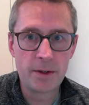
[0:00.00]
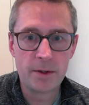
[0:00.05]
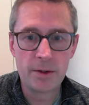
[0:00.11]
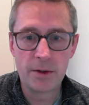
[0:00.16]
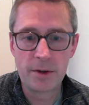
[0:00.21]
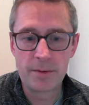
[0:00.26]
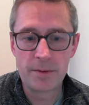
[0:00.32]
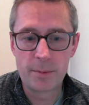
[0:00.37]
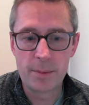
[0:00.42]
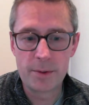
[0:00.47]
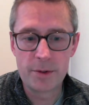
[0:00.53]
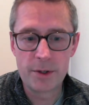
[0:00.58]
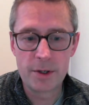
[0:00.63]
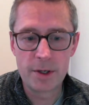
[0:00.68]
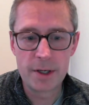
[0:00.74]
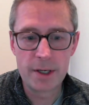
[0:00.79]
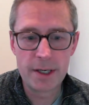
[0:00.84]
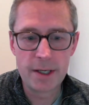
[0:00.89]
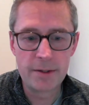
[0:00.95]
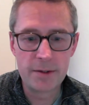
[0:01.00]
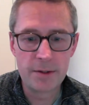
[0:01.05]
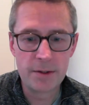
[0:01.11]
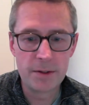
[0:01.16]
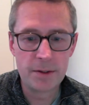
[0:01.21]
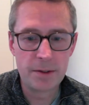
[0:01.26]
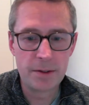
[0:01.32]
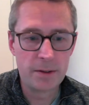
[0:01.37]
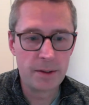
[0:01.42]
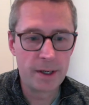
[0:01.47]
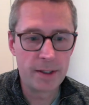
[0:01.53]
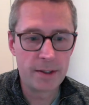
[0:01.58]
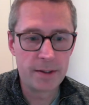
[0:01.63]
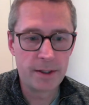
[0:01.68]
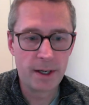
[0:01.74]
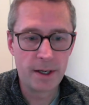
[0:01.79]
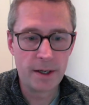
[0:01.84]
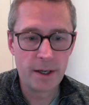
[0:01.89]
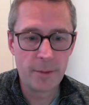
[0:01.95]
a lot of opportunity to
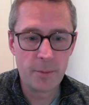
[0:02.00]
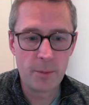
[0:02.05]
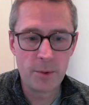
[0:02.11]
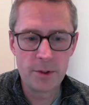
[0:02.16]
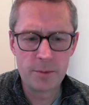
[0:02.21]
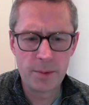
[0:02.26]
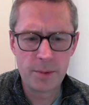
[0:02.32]
extend upwards,